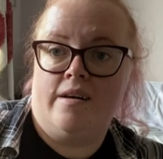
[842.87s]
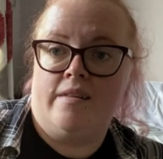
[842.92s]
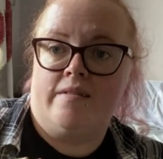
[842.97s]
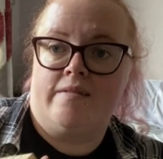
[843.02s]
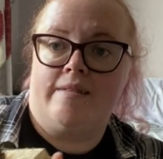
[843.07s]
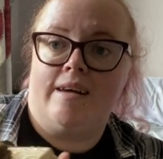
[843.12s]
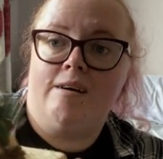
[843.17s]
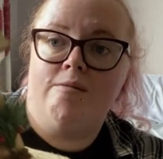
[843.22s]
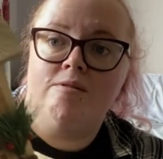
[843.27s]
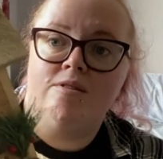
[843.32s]

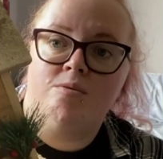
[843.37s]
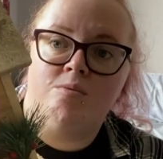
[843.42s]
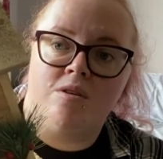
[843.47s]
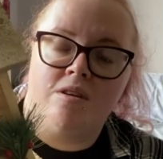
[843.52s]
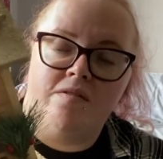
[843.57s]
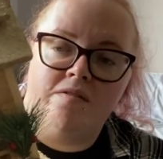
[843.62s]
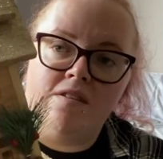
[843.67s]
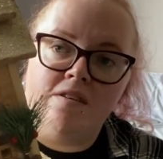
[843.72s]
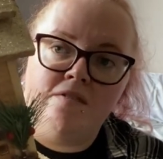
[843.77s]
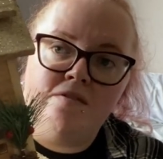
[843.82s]
that was one
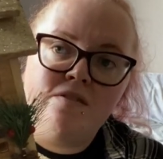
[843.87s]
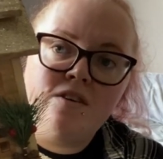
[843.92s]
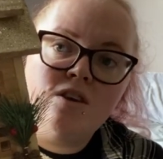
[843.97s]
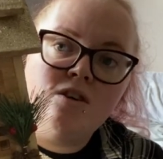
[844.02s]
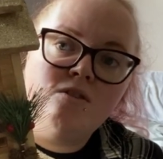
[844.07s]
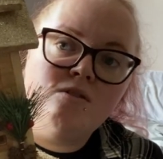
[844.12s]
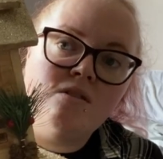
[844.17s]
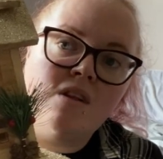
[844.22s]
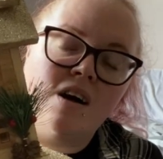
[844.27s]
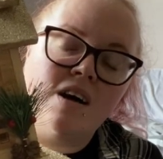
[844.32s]
of the
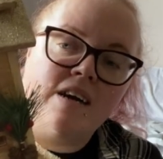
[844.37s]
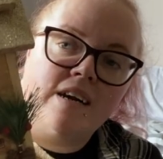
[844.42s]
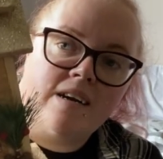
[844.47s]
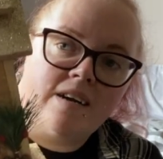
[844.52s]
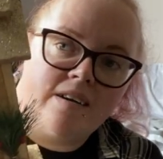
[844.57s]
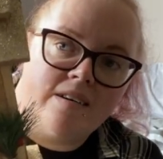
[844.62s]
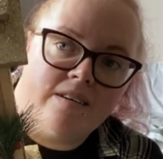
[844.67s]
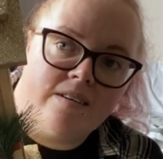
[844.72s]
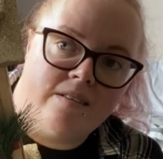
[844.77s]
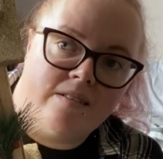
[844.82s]
few
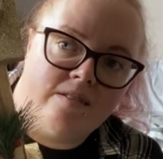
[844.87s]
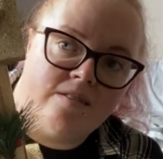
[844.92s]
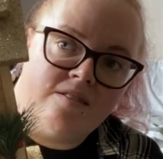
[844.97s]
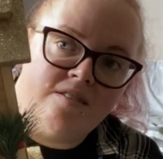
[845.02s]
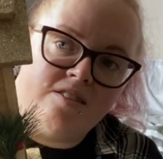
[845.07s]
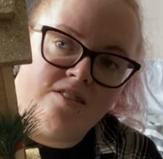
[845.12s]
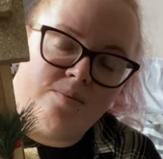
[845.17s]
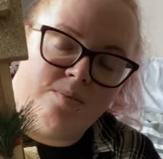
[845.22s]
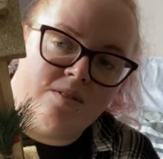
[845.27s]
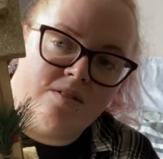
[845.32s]
like
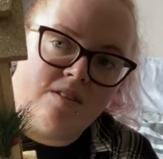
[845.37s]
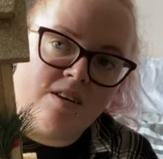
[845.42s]
Christmas